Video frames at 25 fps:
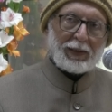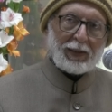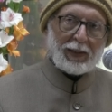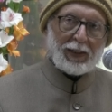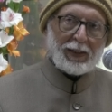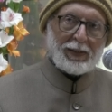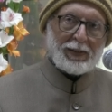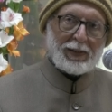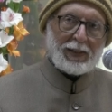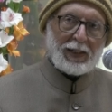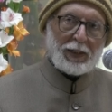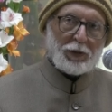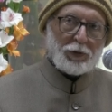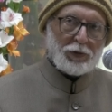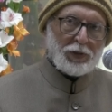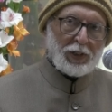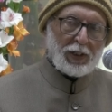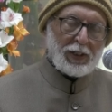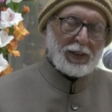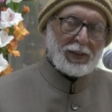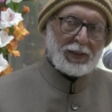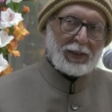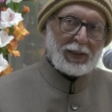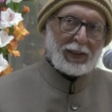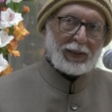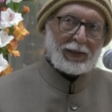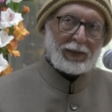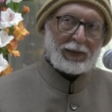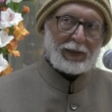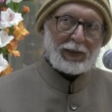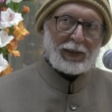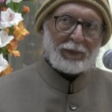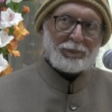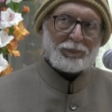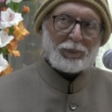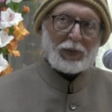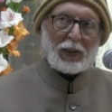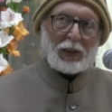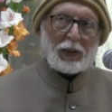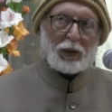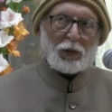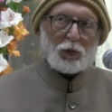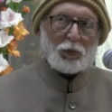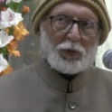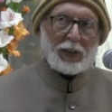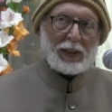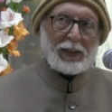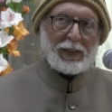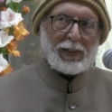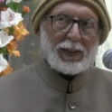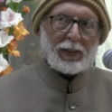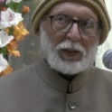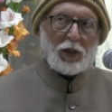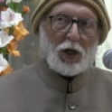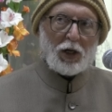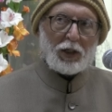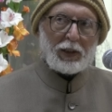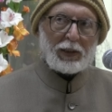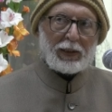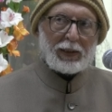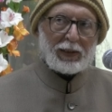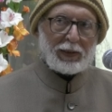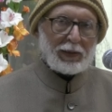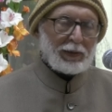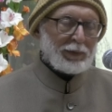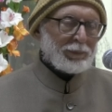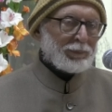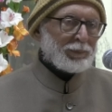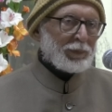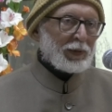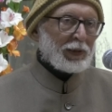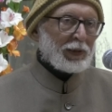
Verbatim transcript: guest house is that uh, once a doctor